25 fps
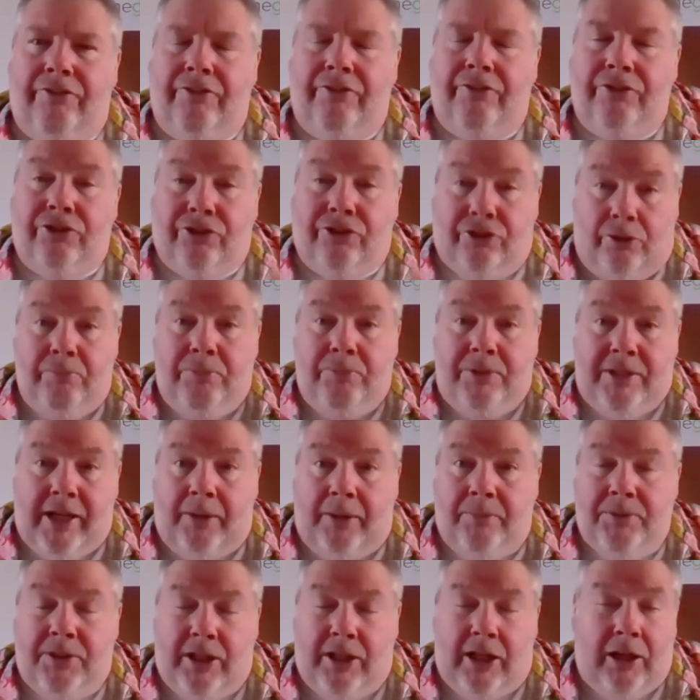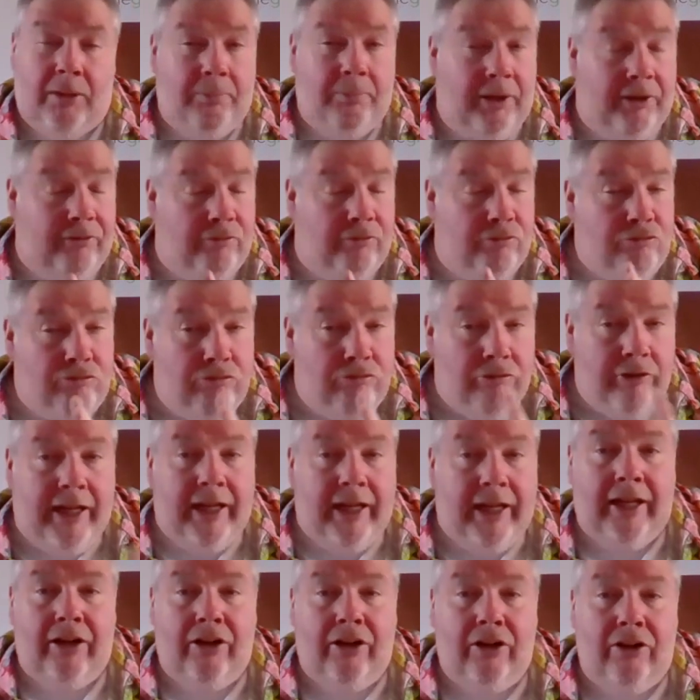sometimes it can be
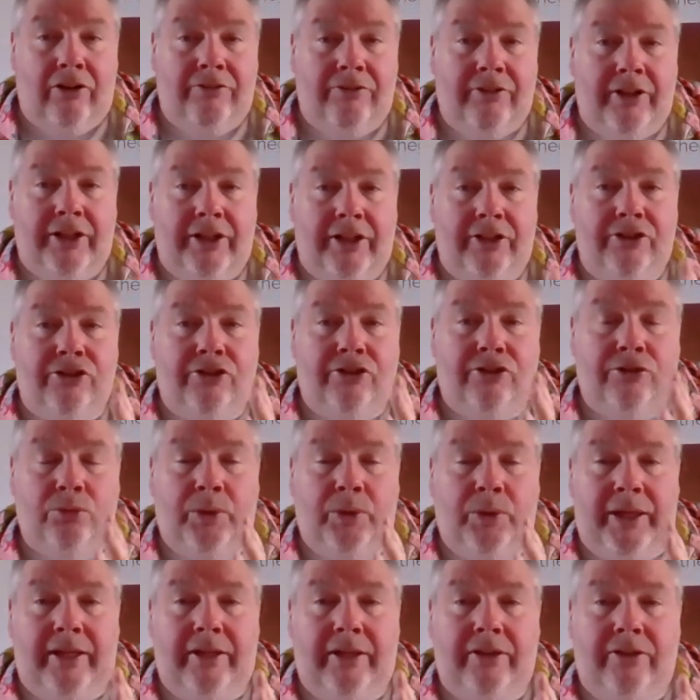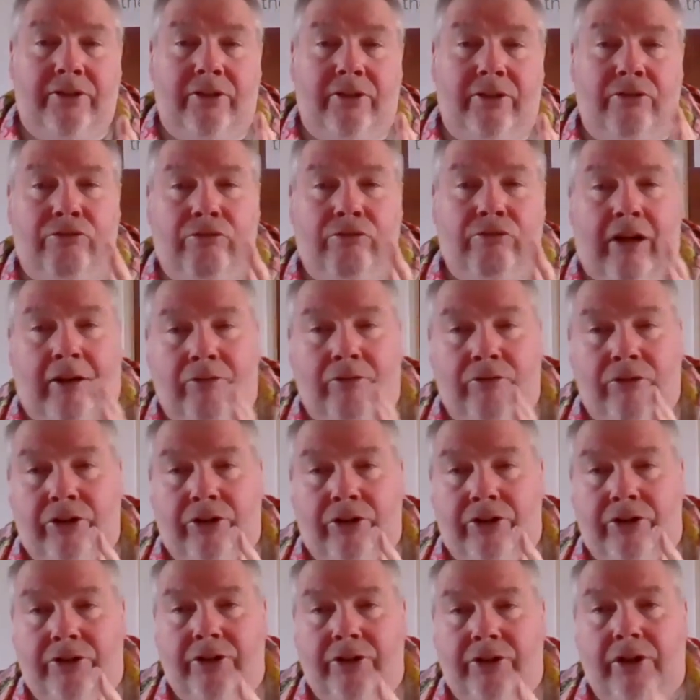really lovely and sweet and
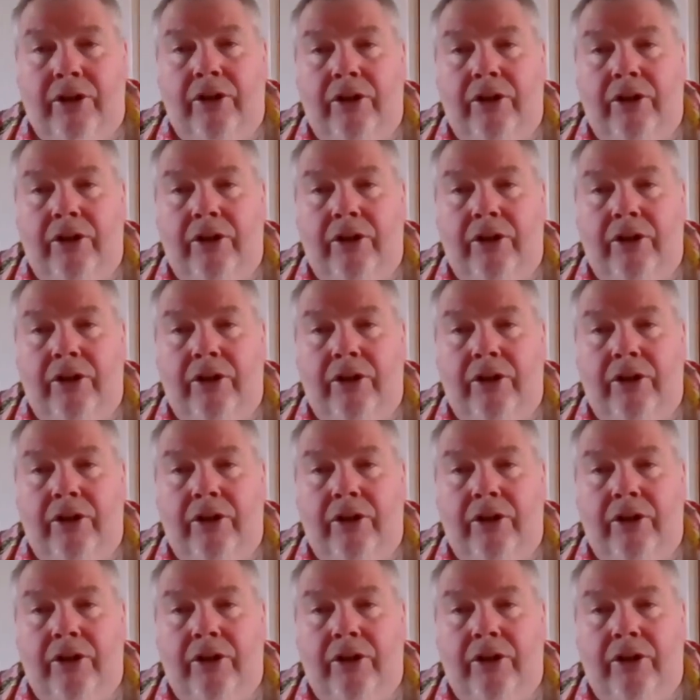rounded,